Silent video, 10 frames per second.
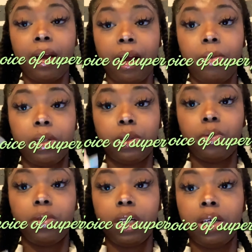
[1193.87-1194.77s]
What's
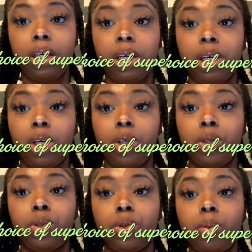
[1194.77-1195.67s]
one
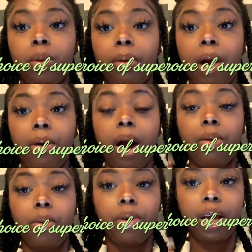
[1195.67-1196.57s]
superpower I
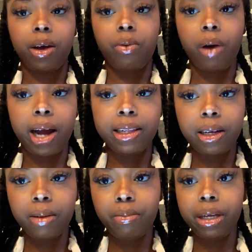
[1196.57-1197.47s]
would want and why the
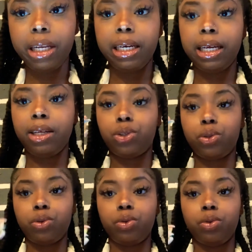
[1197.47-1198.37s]
ability
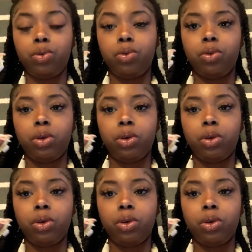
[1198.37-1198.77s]
to